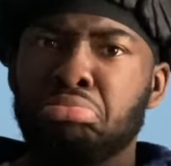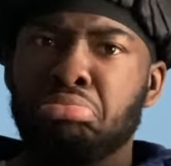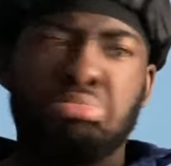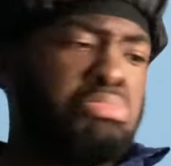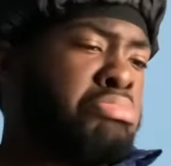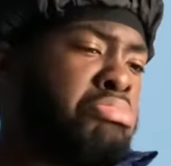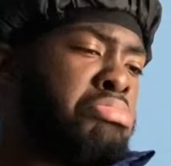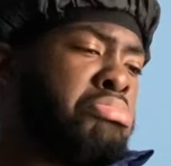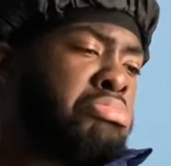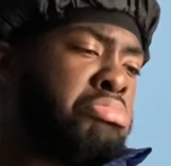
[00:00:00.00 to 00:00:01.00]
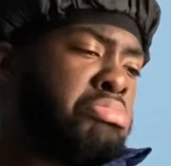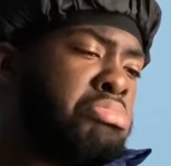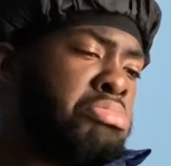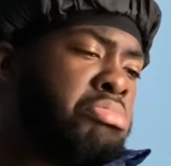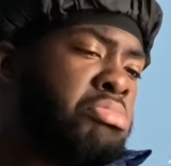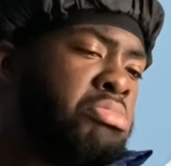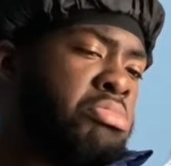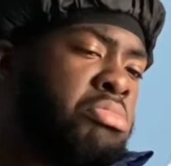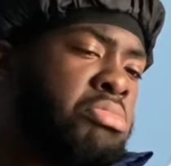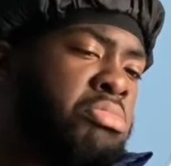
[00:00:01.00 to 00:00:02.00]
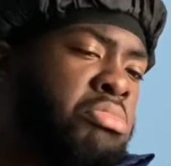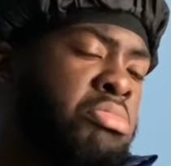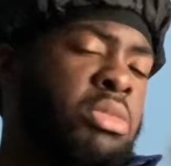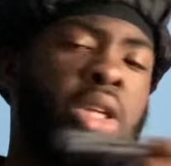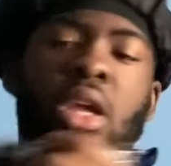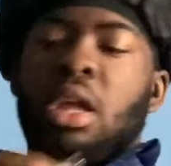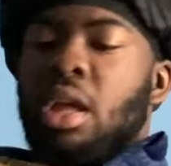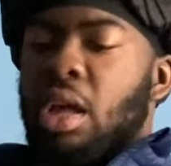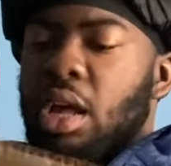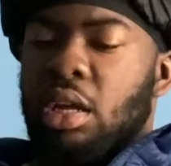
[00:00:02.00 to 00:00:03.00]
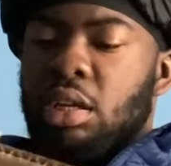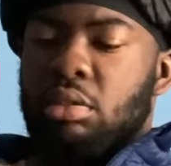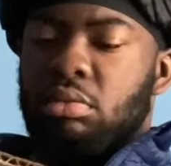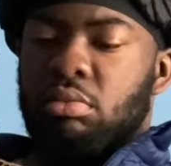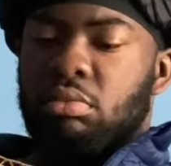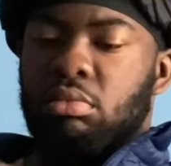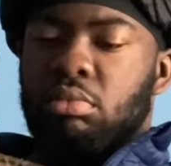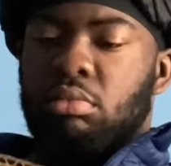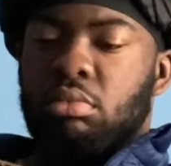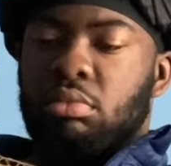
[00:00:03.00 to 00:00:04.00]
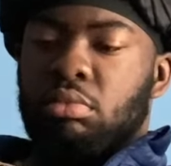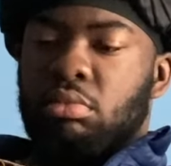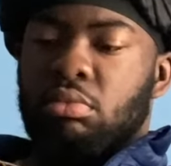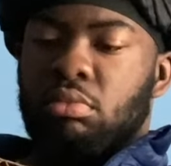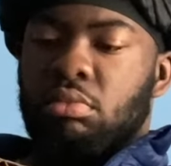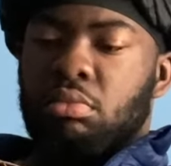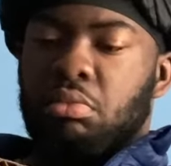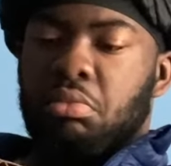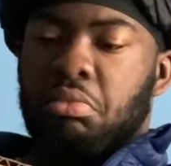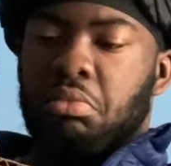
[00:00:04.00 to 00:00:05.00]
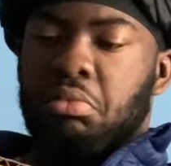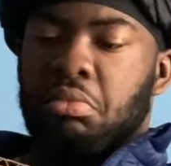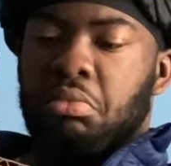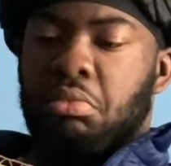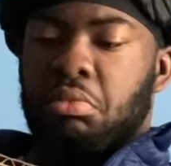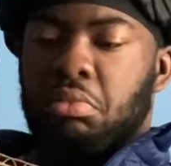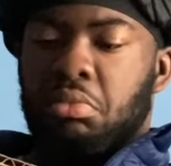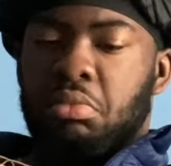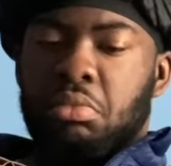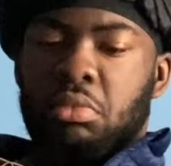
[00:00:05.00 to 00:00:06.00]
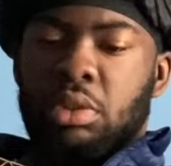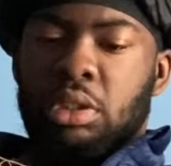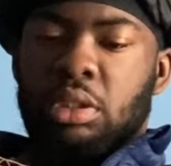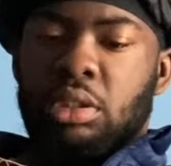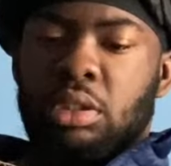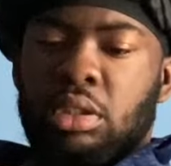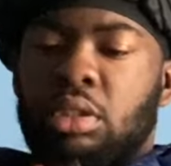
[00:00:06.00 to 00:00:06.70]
(silence)